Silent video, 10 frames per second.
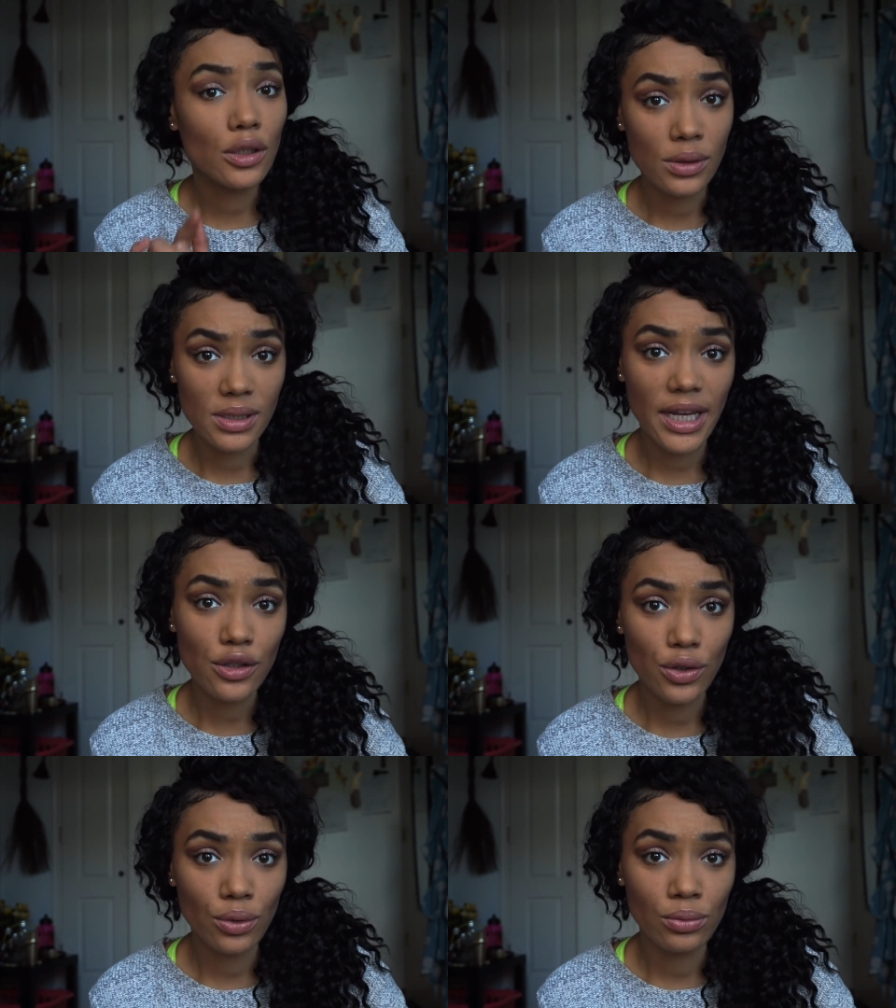So stay
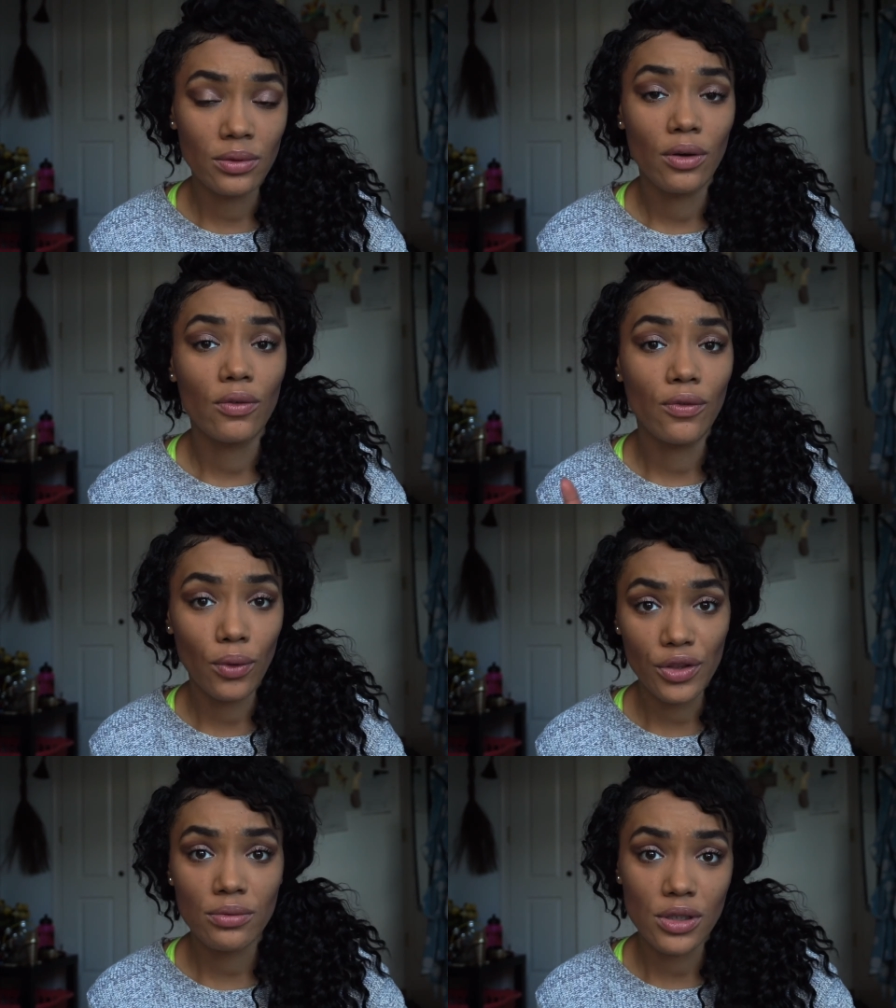tuned
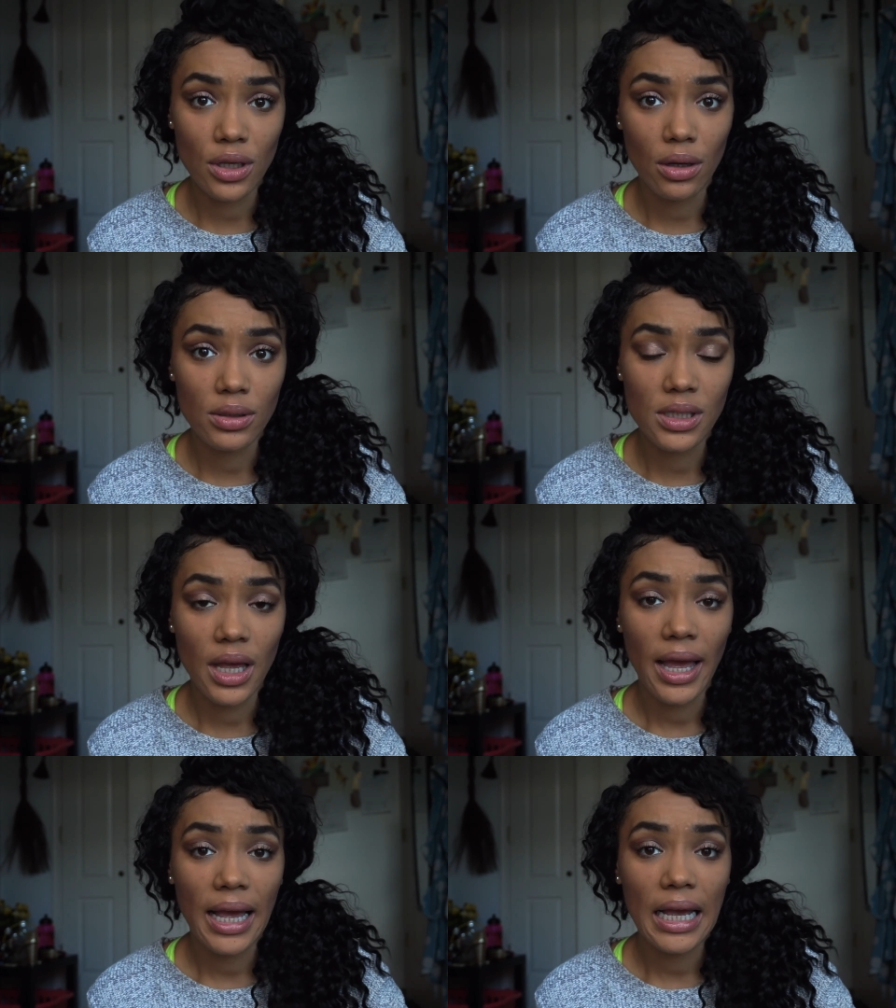for the results
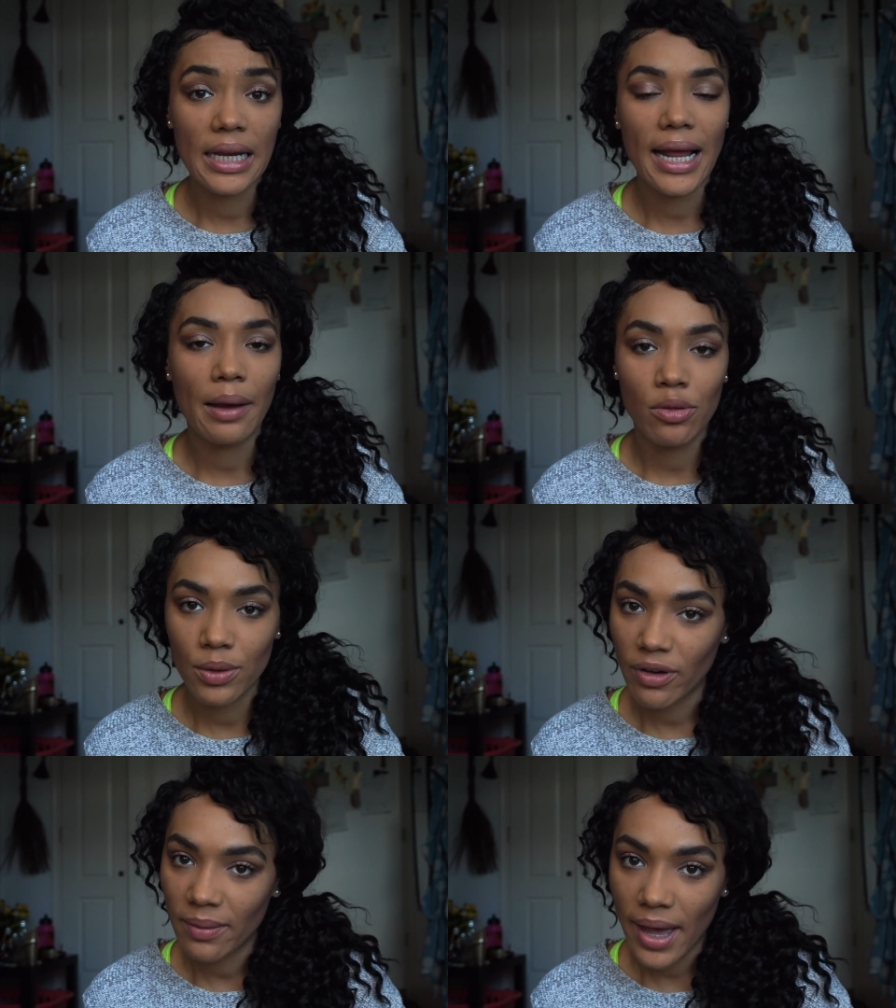and I will
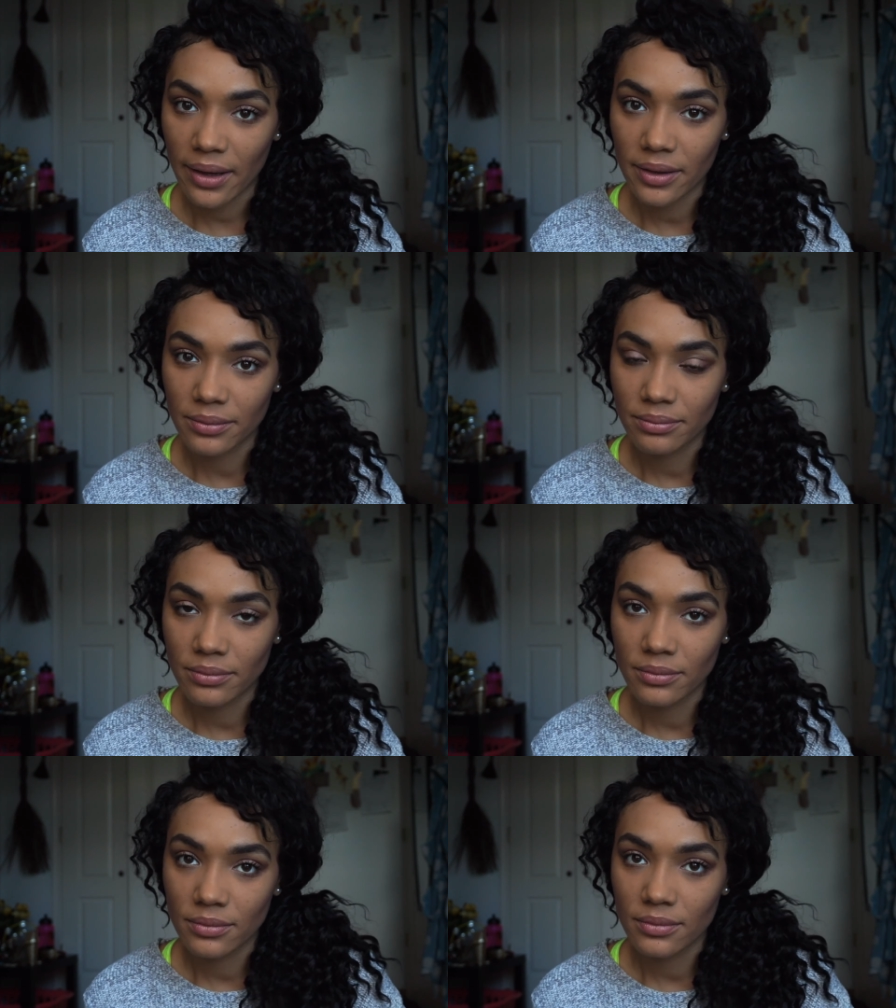be right back
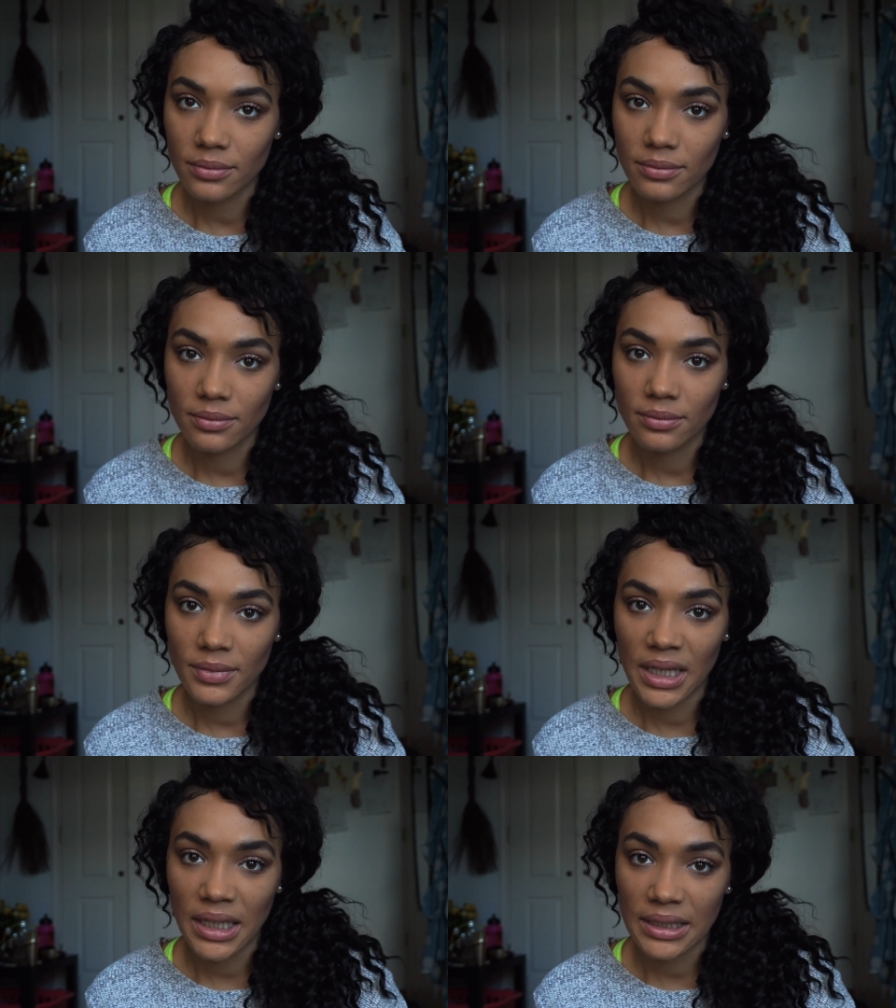
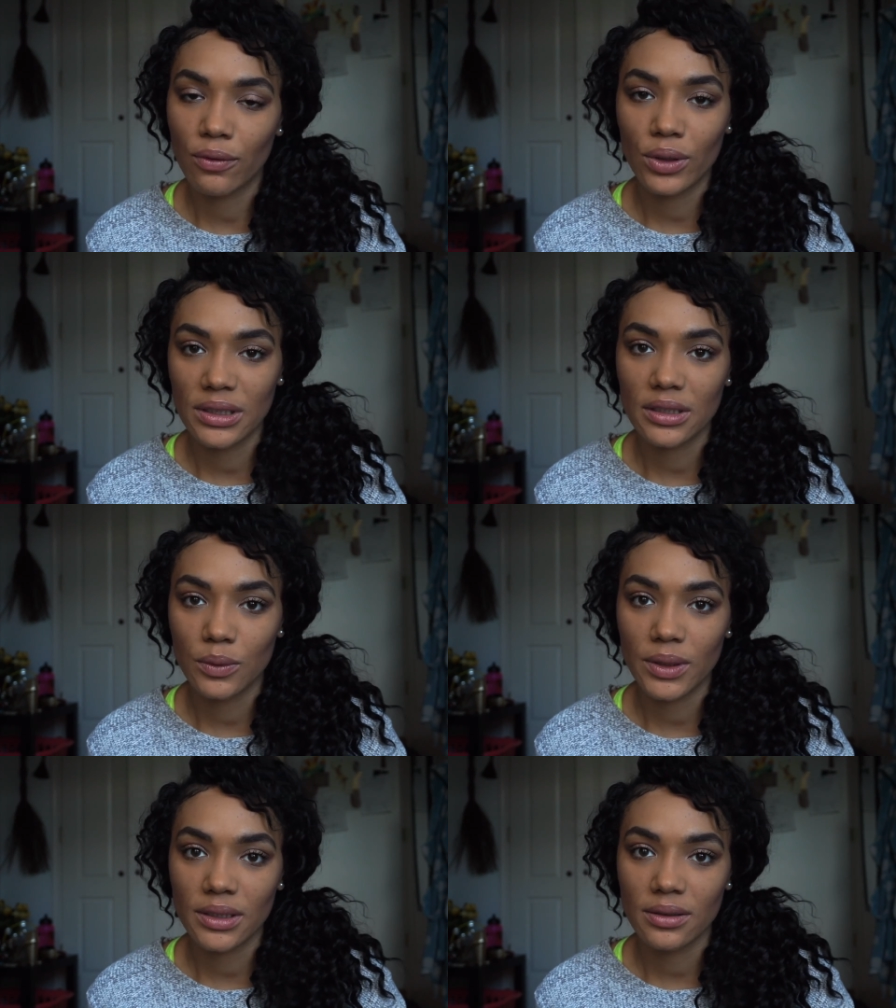in like 4 to
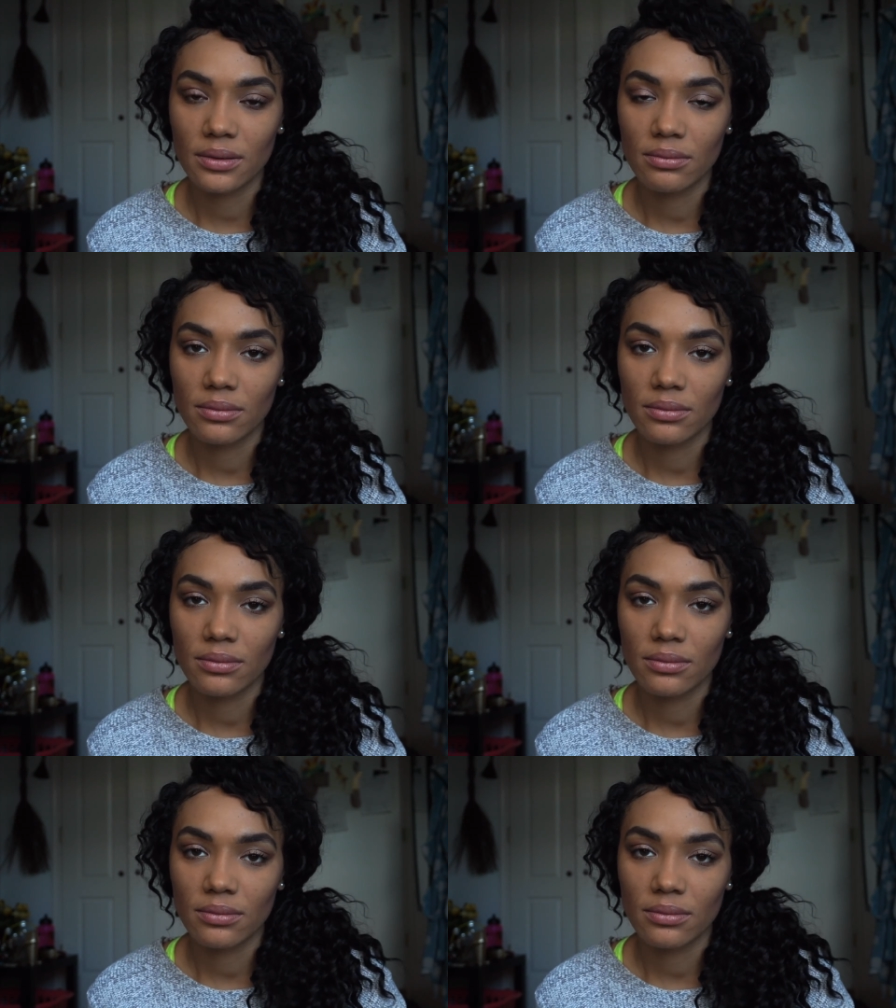6 weeks.